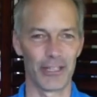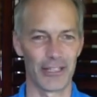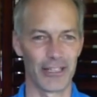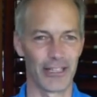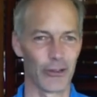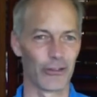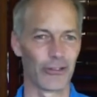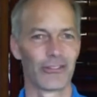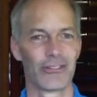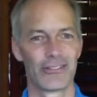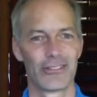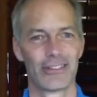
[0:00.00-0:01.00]
encountered
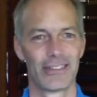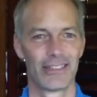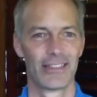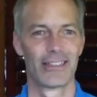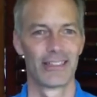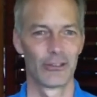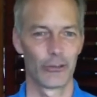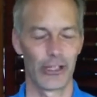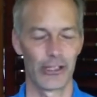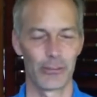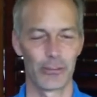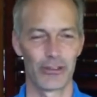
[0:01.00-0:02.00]

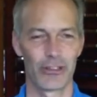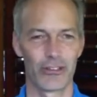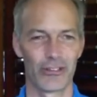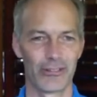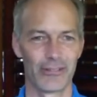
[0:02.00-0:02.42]
transposition.